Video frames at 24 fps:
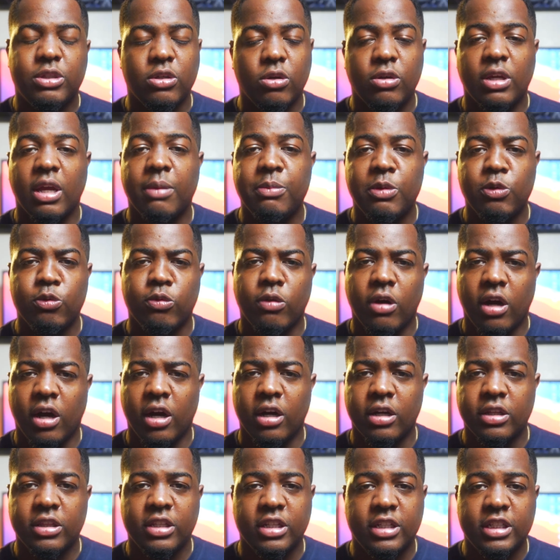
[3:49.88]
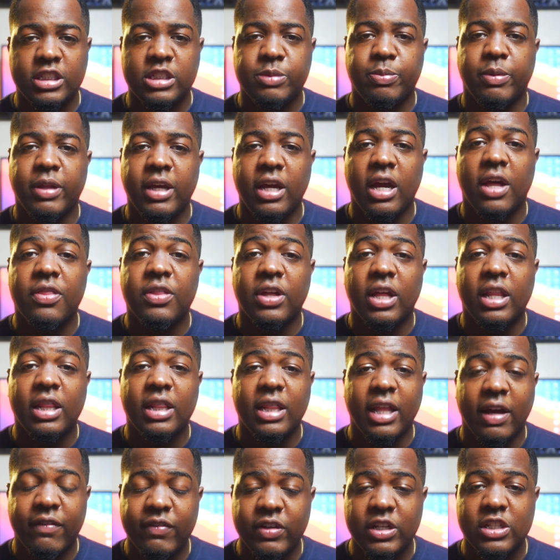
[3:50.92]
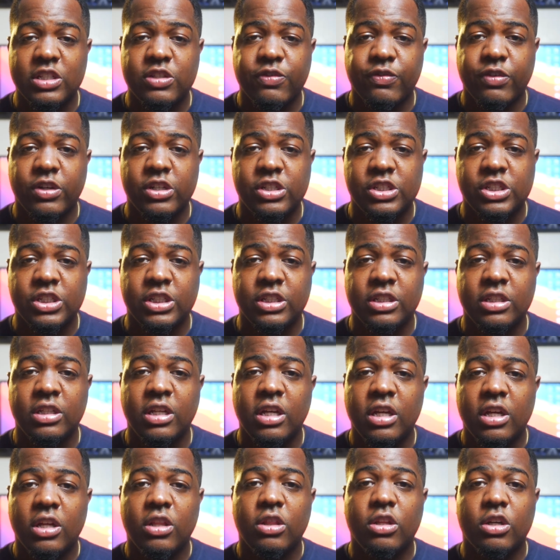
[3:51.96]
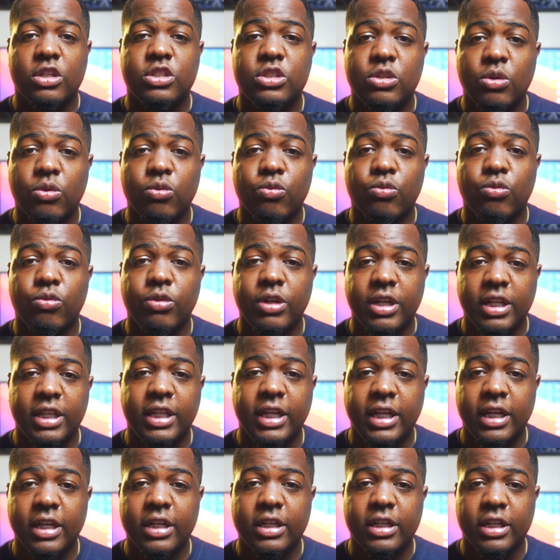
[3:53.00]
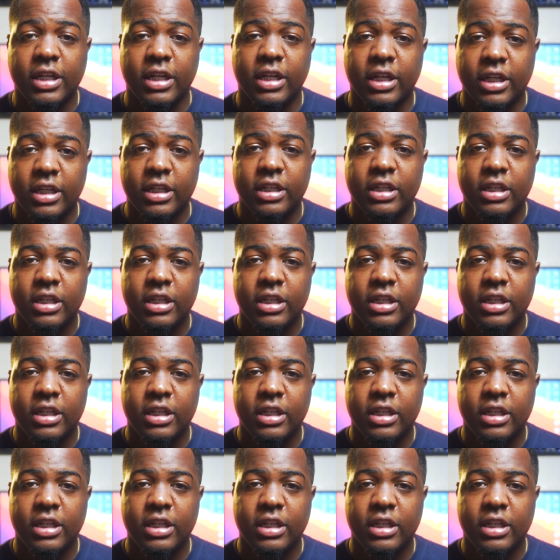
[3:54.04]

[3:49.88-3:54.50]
don't get me wrong, the display on the 11-inch version looks really good.